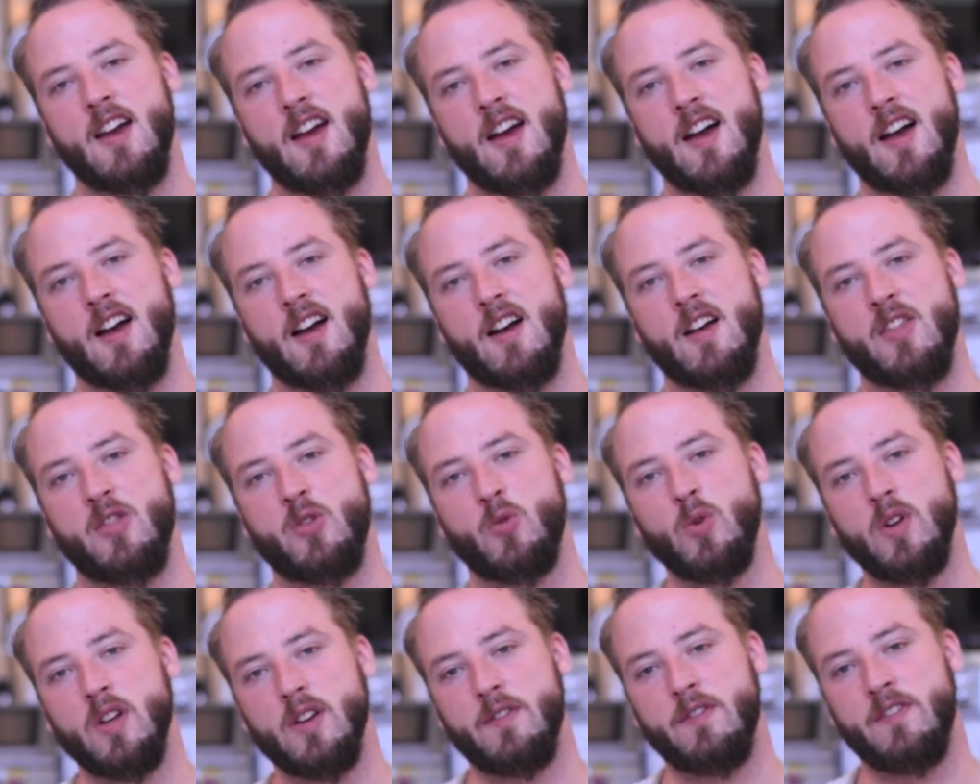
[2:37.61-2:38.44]

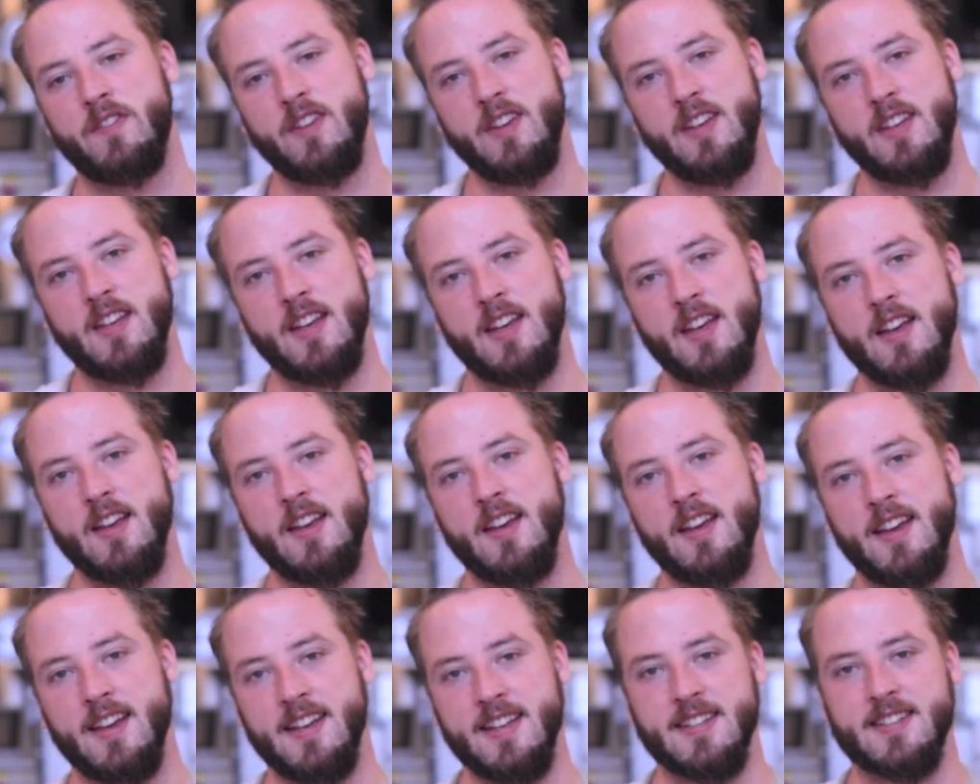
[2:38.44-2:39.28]
3FE
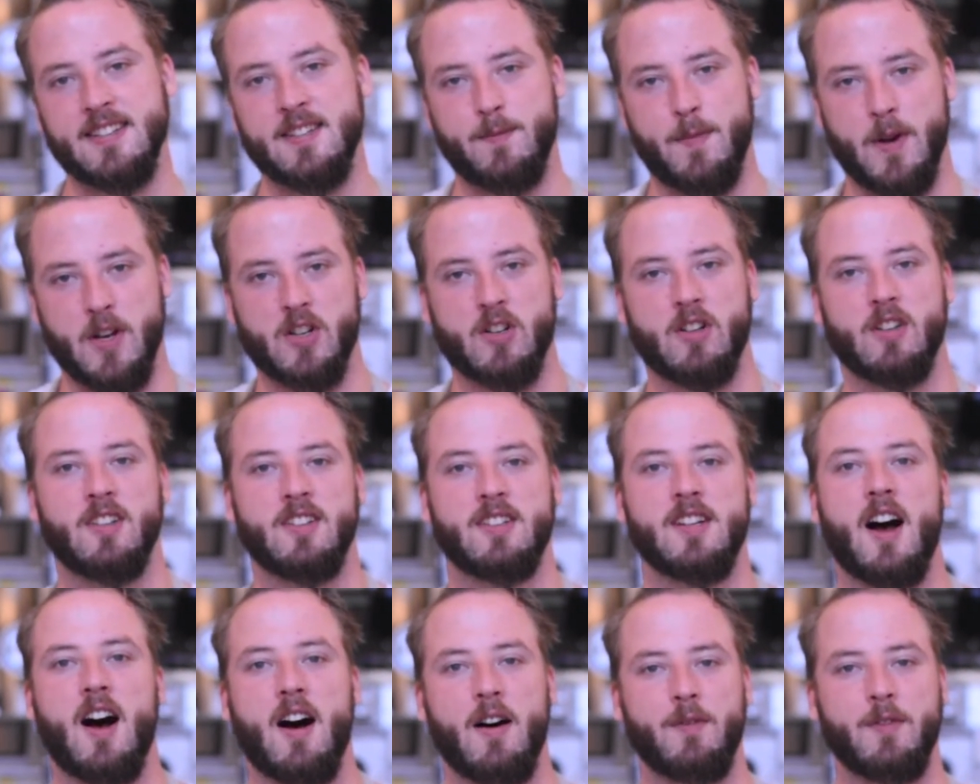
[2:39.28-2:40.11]
is specialty
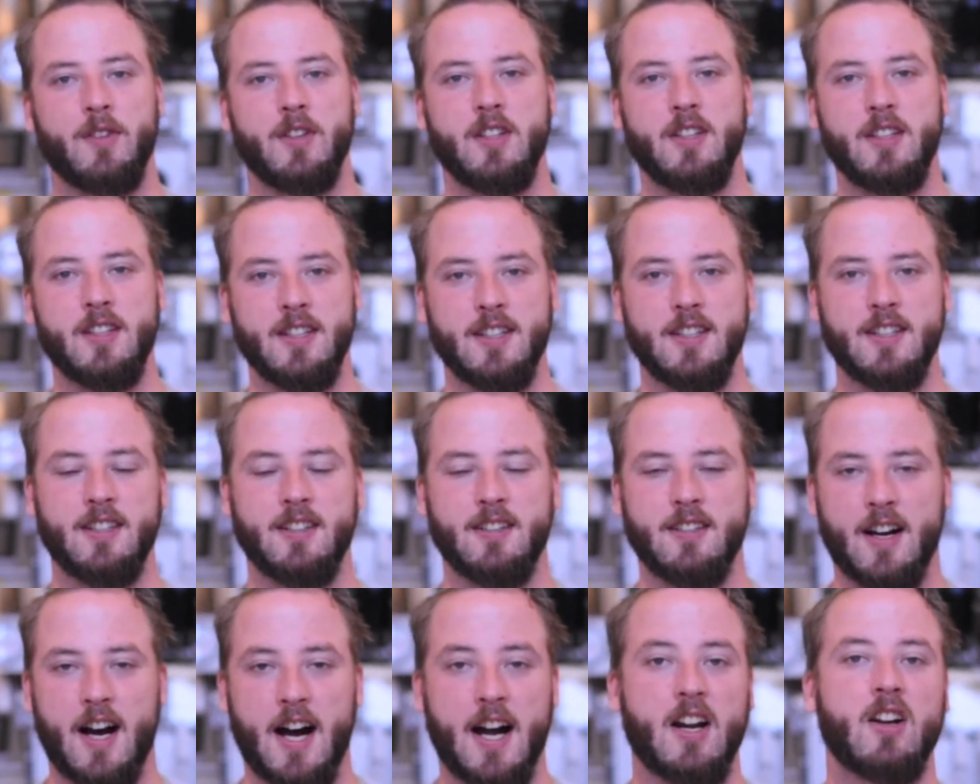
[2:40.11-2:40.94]
coffee
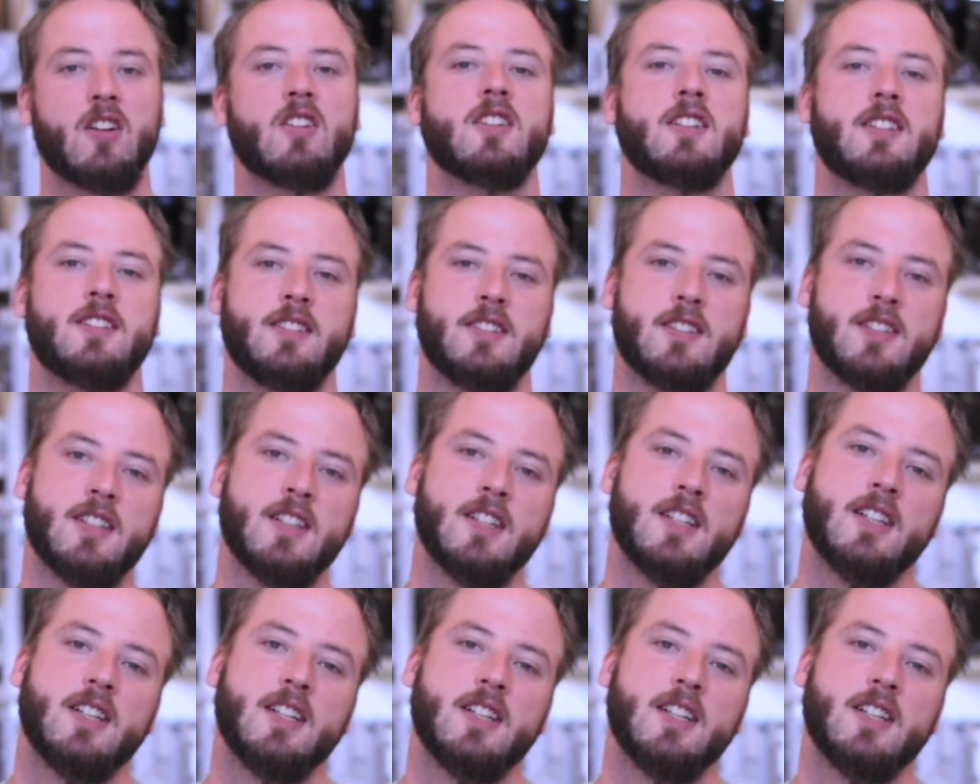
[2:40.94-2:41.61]
in Ireland.